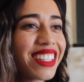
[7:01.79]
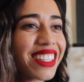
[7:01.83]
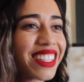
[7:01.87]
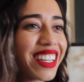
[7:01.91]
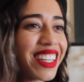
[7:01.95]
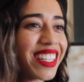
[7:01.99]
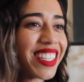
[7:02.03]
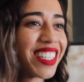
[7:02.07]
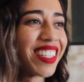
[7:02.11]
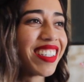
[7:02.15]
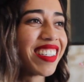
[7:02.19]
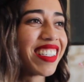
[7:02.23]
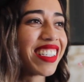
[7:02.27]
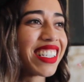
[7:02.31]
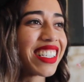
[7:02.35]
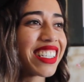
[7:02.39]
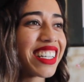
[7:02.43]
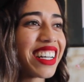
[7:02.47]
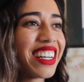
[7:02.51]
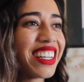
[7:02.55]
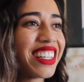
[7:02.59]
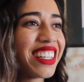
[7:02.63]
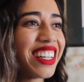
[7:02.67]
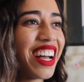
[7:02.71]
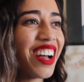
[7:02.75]
because she was just
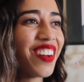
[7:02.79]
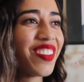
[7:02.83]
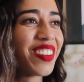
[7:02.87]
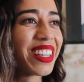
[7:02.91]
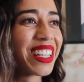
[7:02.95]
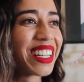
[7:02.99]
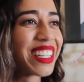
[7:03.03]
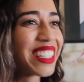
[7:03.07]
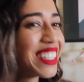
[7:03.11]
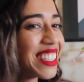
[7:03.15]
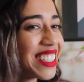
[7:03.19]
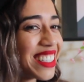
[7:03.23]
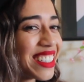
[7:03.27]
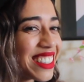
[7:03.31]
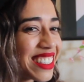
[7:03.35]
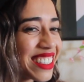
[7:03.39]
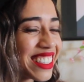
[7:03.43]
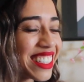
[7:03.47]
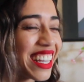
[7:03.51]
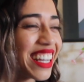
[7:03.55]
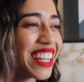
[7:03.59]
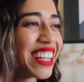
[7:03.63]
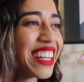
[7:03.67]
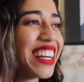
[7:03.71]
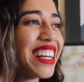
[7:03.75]
kind of laughing like, oh, it's
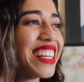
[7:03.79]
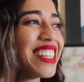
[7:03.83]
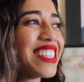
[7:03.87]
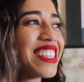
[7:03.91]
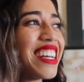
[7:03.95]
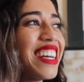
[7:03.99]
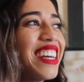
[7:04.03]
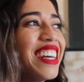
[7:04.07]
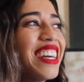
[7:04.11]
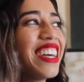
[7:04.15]
okay guys,